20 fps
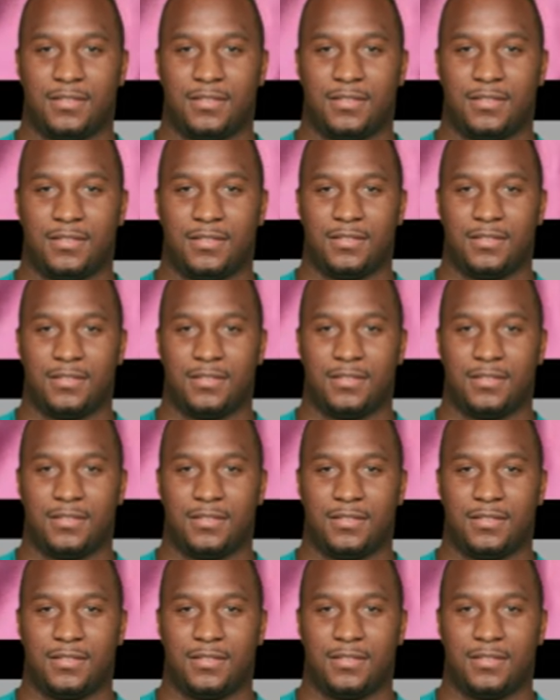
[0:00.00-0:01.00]

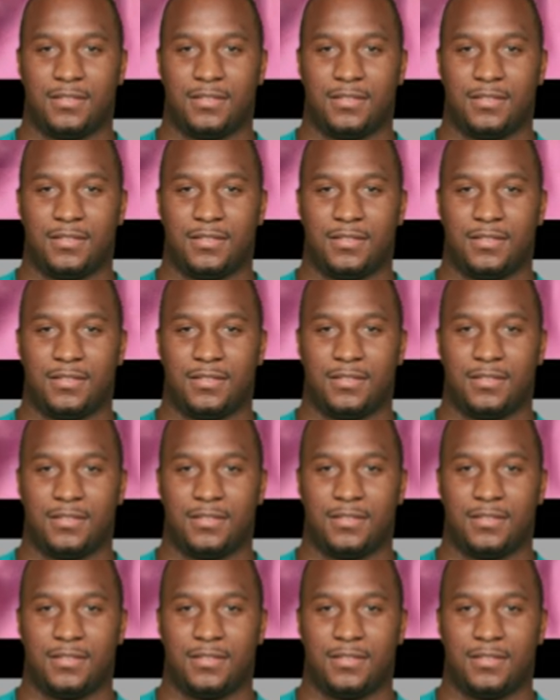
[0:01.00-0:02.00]

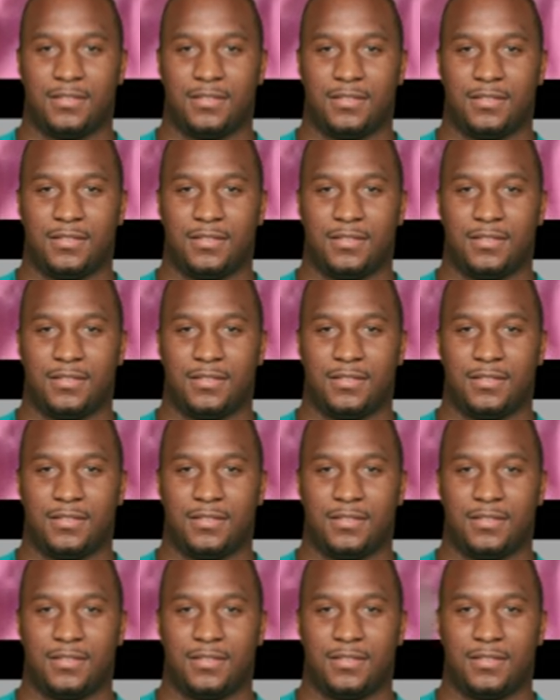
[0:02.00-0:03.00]

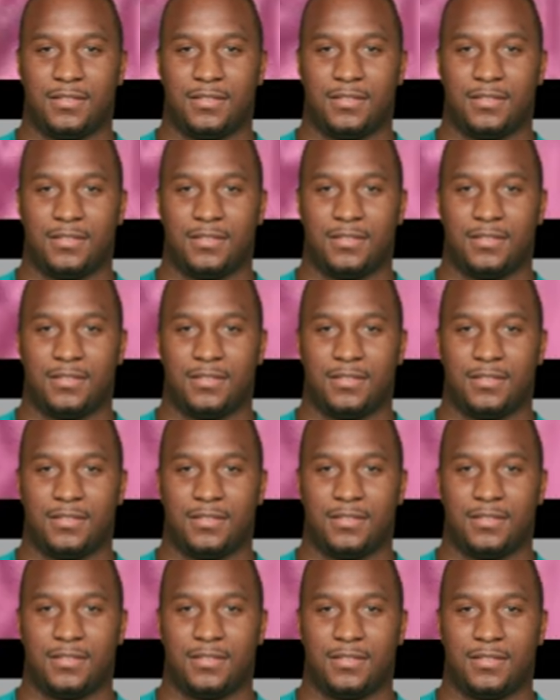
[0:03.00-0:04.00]

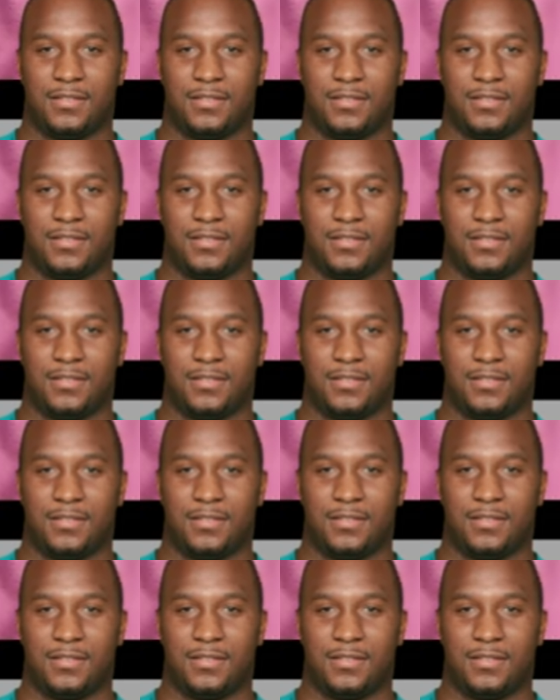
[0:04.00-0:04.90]
This person isn't speaking.